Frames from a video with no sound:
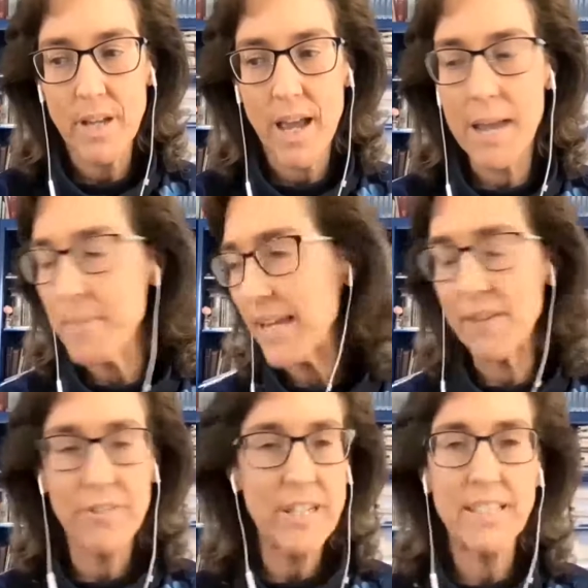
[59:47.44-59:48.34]
make
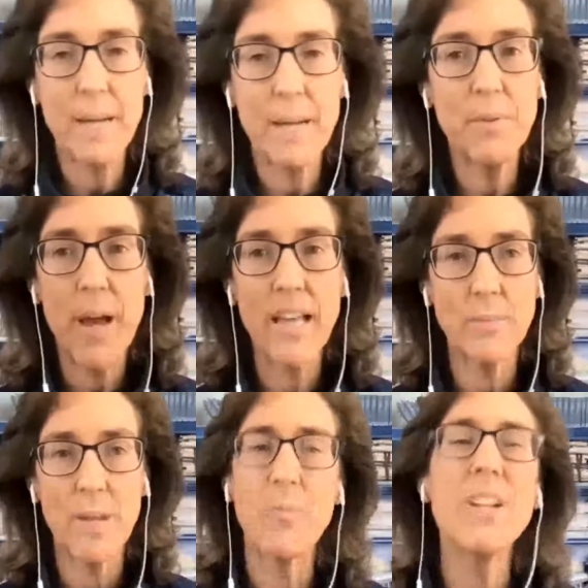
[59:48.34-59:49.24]
every attempt
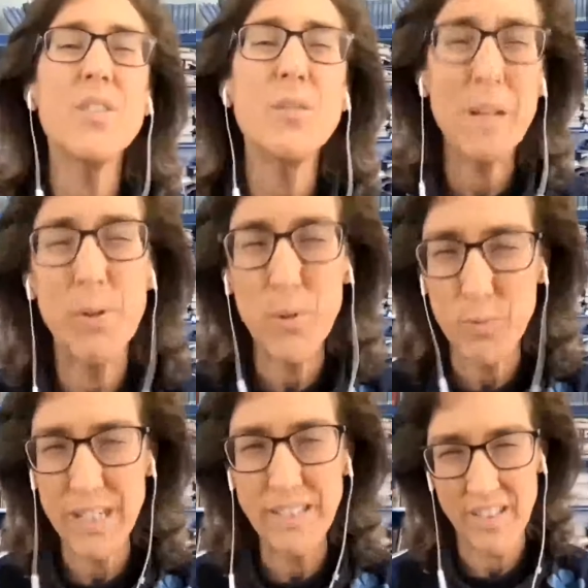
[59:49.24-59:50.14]
possible. I'm one of those people who
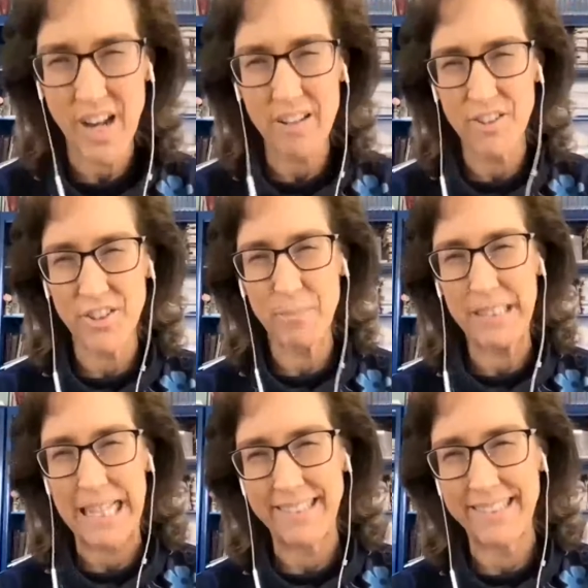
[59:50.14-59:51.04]
reads scholarship
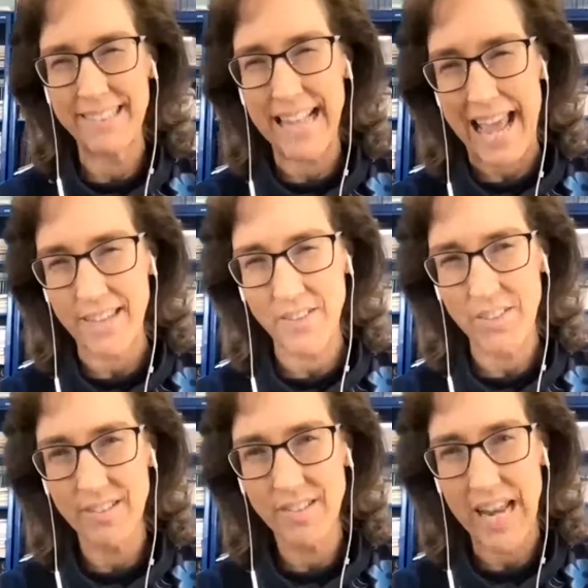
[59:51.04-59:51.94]

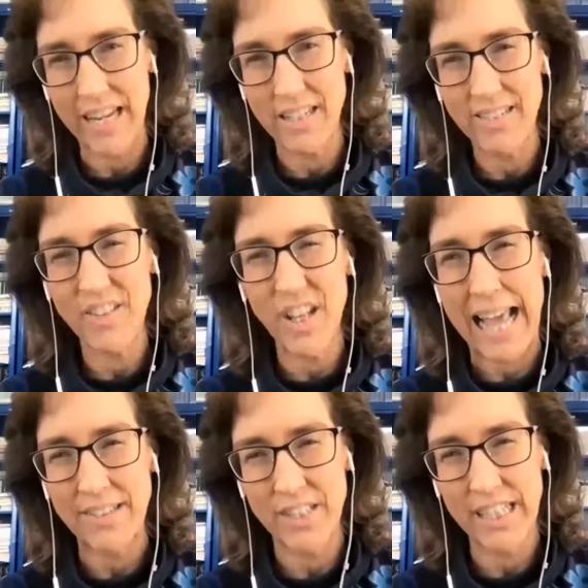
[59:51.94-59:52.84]
second. It's the
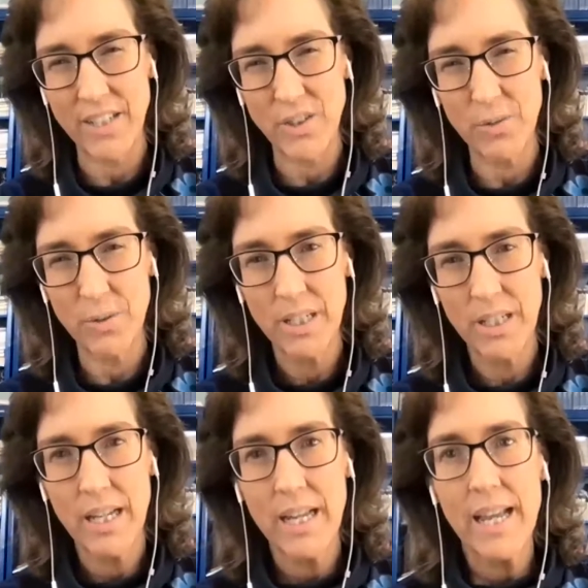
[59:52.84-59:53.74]
last thing I do.
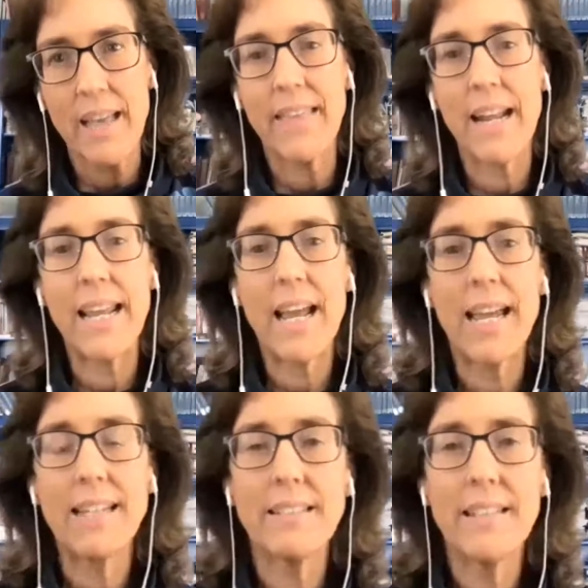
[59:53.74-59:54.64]
That
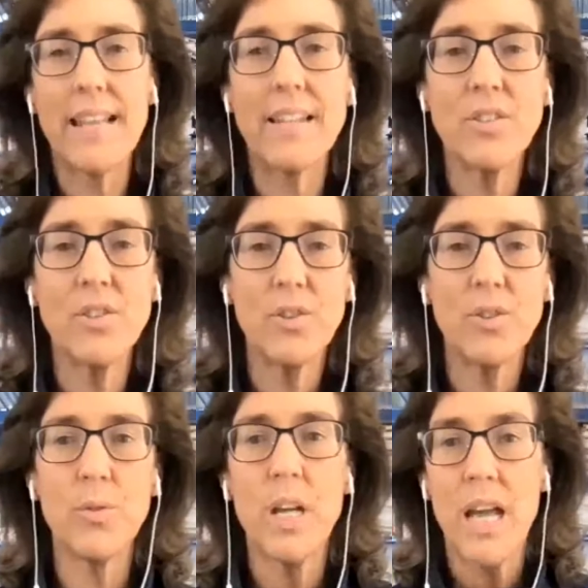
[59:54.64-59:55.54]
I tend
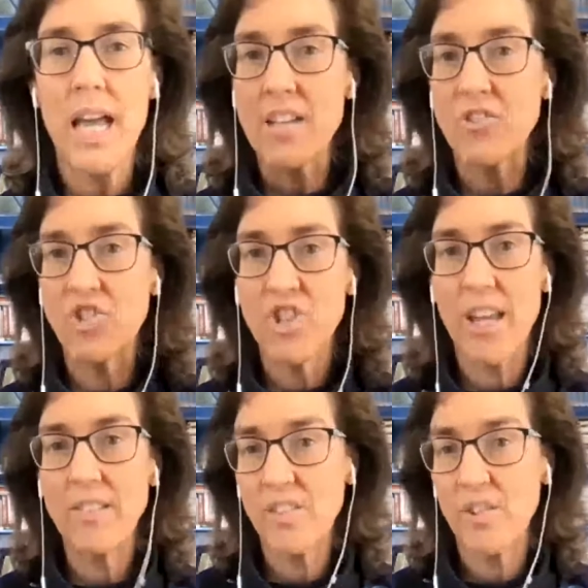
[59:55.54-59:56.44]
to
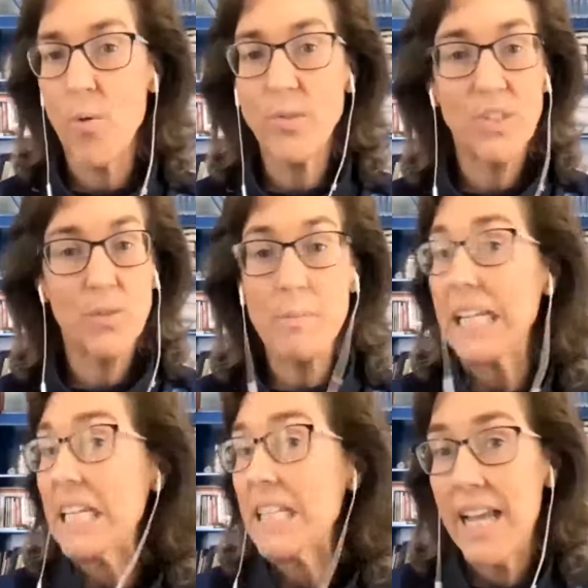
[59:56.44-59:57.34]
just go swimming
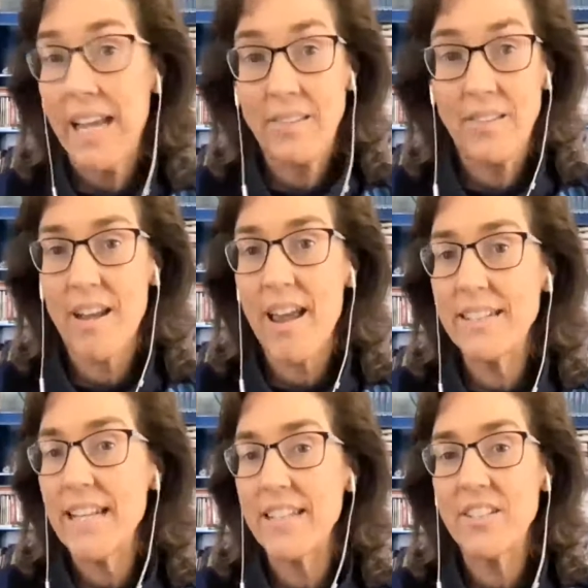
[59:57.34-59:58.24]
in the texts. I
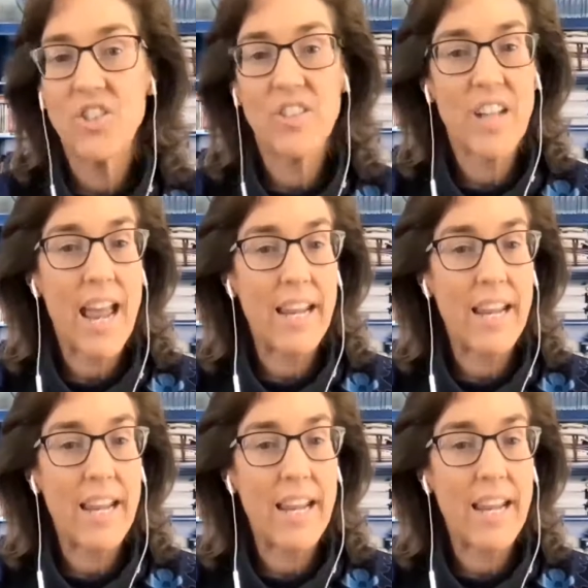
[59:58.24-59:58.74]
tend to just, I